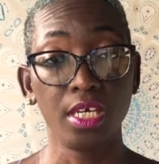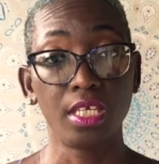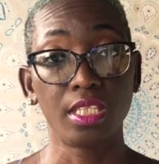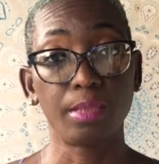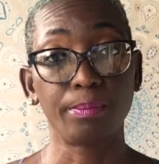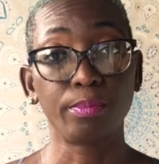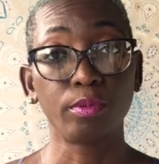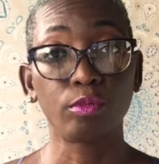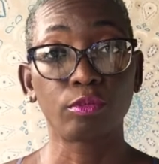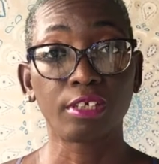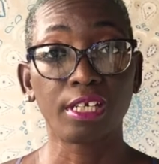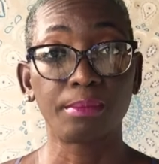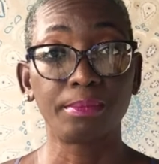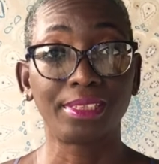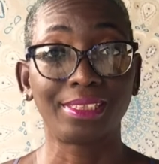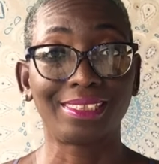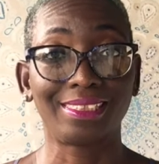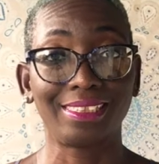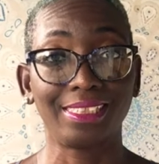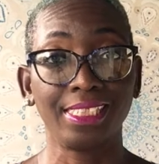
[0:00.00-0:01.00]
The program
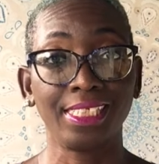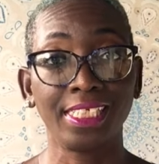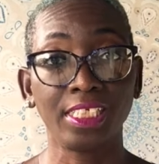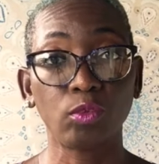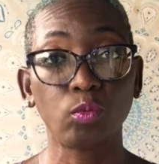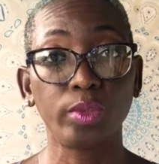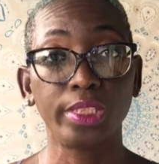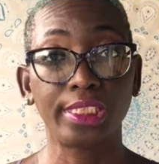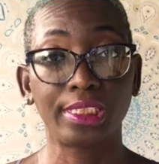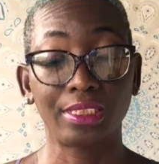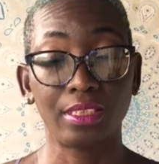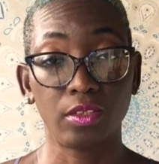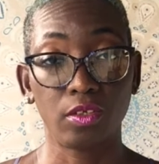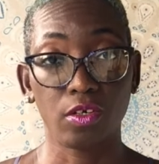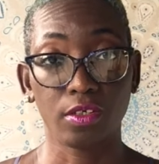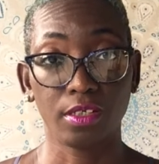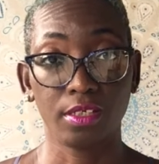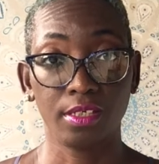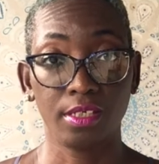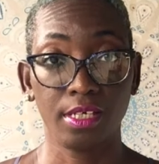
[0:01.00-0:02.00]
is 8 weeks
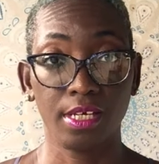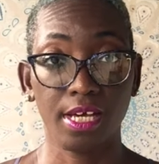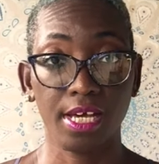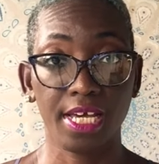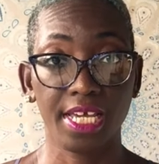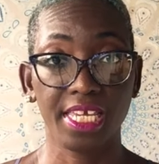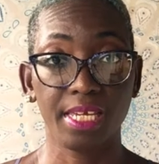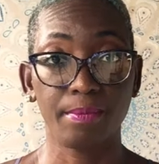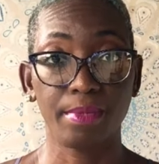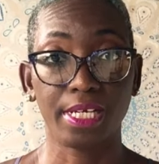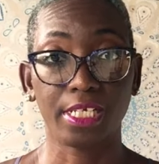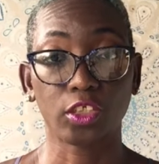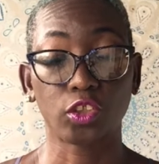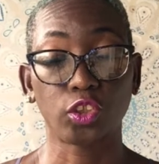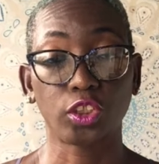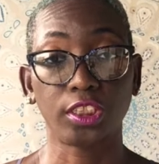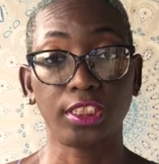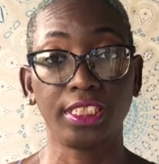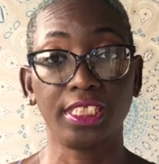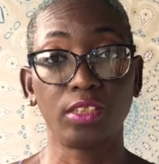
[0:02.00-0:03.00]
long. I am
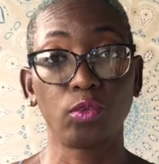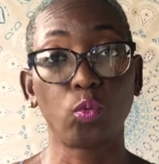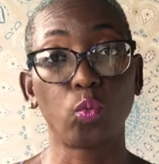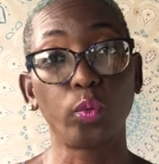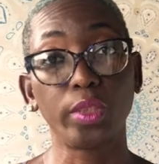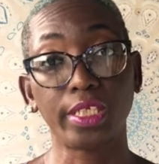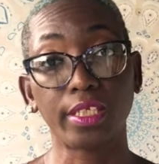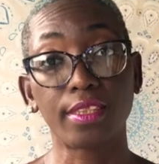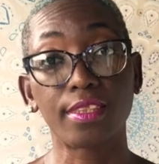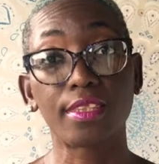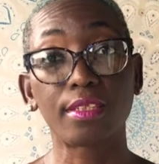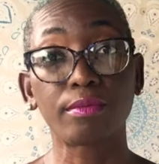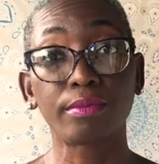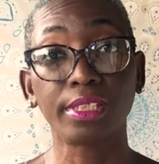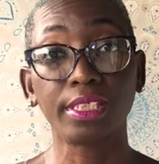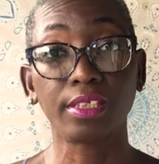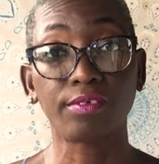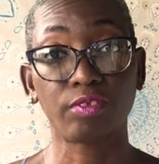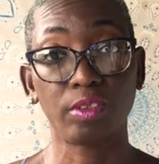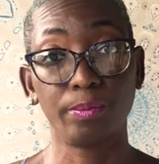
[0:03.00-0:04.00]
actually in week
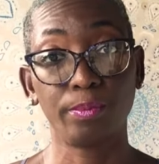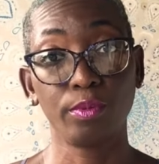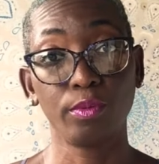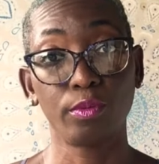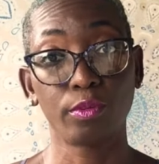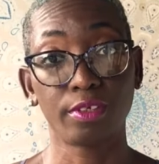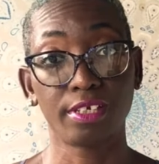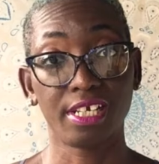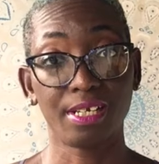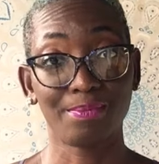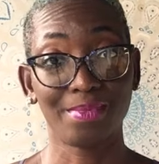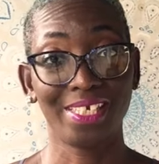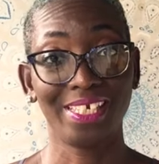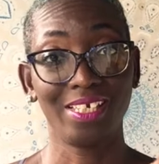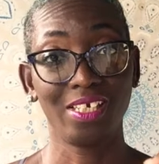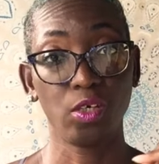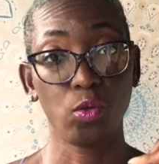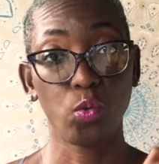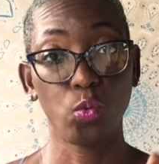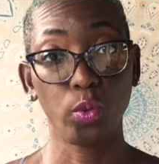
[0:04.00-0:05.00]
3 of the program
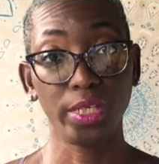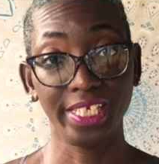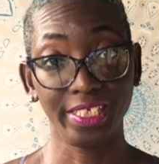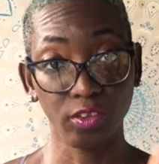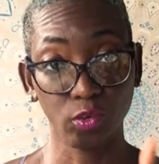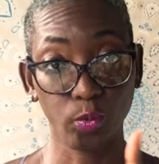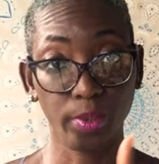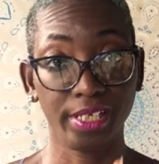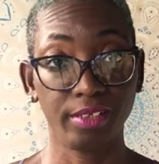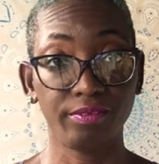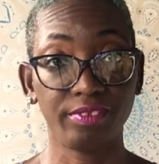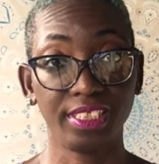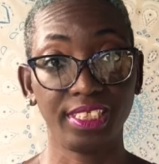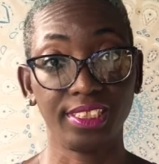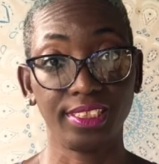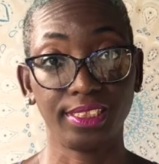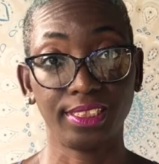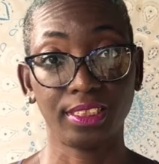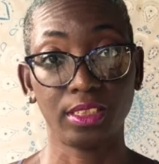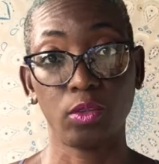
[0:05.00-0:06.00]
in 12
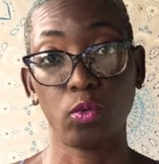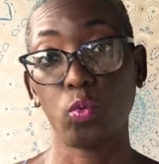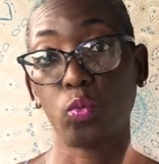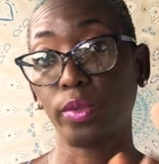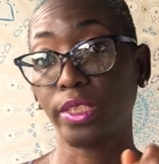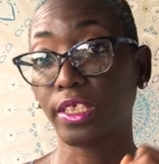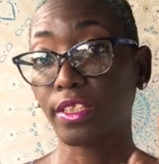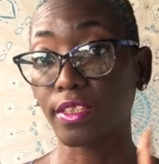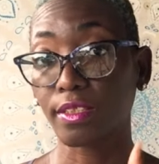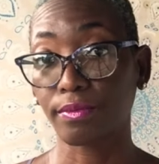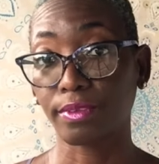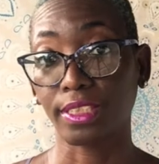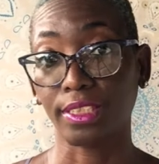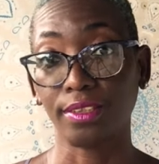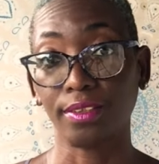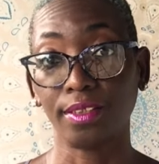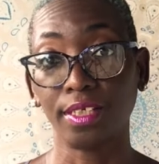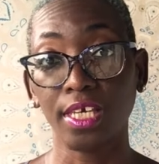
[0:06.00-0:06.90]
days, week 3.